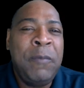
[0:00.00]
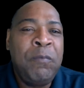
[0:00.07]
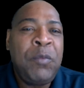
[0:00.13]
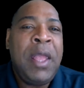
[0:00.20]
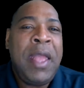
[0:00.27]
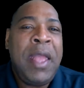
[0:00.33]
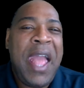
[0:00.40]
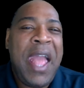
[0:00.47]

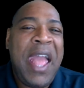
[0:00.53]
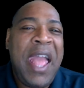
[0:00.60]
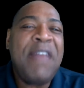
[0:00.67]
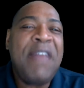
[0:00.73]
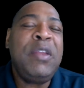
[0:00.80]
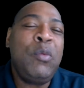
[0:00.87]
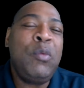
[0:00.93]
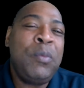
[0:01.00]

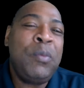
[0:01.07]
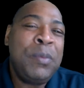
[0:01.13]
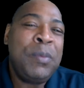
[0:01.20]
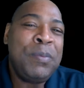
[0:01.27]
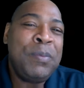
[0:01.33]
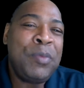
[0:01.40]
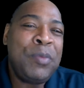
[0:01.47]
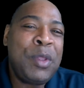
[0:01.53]
having
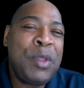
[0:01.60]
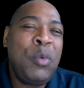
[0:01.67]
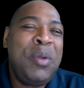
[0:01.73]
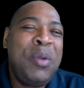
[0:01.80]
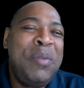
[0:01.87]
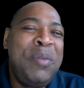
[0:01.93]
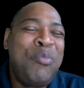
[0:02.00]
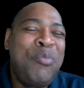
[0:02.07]

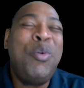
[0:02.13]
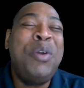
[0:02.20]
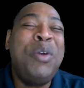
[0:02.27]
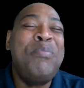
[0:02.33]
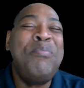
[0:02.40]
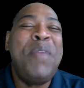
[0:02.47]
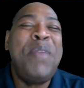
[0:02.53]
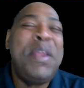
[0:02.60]
what
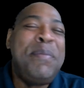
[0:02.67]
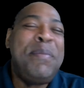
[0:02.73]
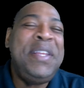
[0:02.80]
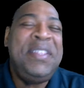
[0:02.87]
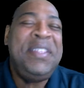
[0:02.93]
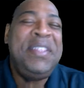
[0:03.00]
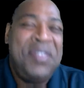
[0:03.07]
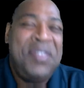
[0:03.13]
maybe
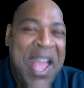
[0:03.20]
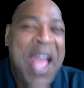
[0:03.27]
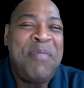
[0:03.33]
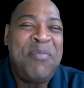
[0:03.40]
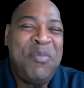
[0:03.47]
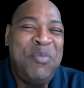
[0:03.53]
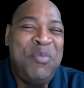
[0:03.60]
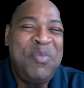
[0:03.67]
not
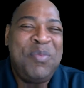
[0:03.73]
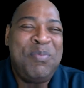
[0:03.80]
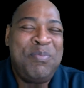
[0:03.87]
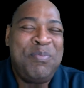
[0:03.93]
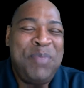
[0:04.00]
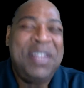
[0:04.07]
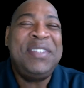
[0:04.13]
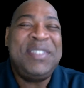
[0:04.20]

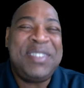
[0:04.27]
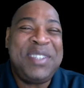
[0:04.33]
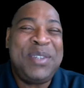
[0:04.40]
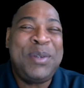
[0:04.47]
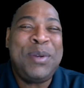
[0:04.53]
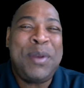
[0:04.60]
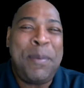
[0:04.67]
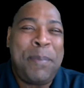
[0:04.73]
be
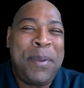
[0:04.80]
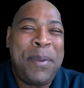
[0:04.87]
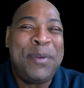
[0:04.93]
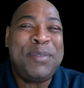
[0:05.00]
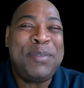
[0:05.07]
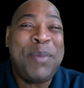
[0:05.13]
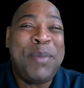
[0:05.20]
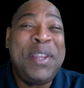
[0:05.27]
considered appearance
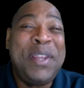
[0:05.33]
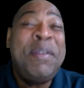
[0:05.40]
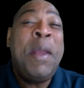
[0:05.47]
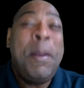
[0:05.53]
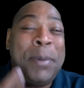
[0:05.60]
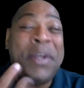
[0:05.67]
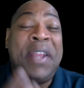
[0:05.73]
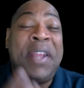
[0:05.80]
money,
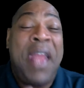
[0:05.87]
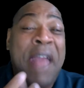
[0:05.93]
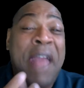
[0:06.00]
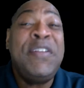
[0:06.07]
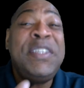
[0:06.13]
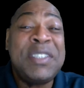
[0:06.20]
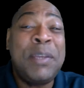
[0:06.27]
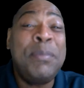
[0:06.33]
but having
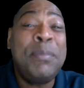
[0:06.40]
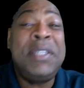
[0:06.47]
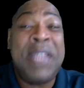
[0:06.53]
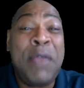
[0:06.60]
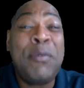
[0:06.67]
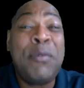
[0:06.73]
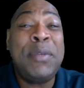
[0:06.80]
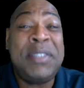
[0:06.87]
some
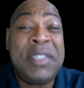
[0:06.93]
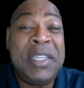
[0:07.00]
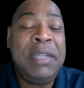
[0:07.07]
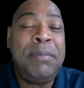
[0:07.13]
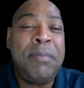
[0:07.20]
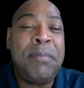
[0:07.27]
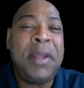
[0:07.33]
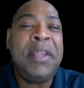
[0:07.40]
guaranteed
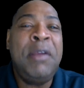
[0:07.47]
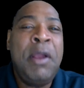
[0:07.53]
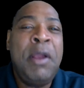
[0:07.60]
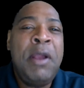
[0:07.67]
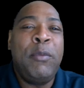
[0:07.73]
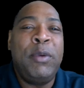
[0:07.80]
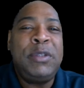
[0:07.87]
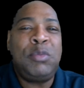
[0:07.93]
money,
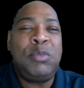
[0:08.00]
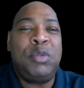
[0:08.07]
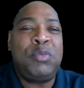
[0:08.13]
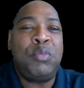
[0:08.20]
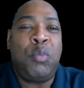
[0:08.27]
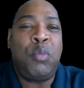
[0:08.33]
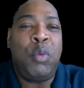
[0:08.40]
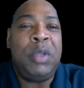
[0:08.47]
which was
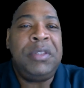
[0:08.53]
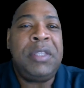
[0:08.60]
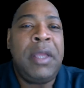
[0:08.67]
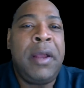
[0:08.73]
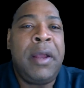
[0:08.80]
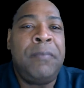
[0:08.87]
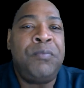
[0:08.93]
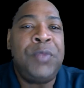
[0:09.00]
what
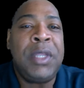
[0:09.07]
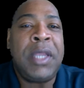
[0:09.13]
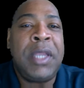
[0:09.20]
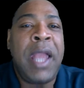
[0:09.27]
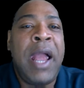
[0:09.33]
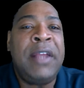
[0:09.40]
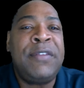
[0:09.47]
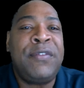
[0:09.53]
the
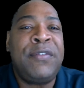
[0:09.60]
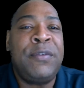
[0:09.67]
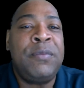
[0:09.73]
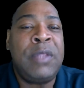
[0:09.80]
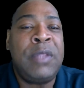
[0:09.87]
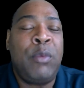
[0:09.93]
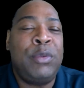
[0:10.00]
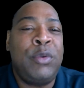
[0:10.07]
guys from,
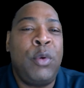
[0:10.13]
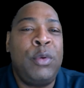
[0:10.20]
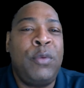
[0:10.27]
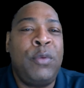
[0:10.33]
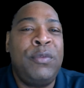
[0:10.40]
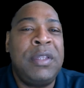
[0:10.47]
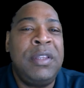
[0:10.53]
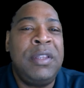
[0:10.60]
that was going over
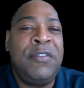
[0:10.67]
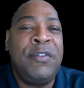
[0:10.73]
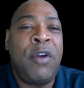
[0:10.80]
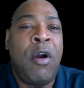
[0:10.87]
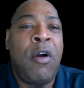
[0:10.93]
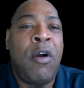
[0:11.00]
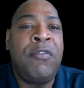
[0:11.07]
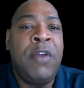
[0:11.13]
the LIV
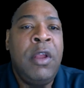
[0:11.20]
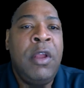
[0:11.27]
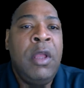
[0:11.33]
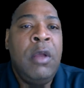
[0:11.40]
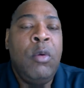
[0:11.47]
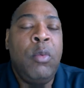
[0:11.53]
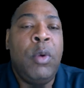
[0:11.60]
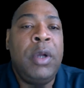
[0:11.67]
Golf
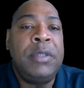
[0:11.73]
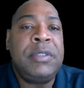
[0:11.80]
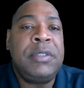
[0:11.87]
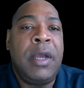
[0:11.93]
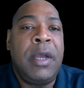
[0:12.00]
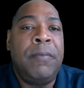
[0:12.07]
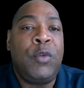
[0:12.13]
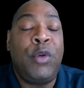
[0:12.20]
was
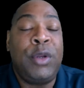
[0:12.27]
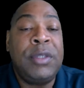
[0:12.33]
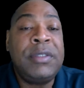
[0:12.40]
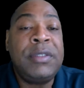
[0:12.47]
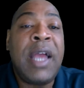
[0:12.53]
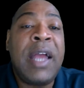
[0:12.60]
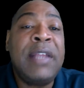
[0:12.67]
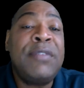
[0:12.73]

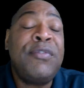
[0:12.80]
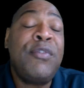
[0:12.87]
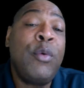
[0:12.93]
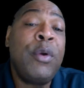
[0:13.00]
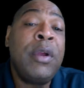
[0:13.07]
criticized for.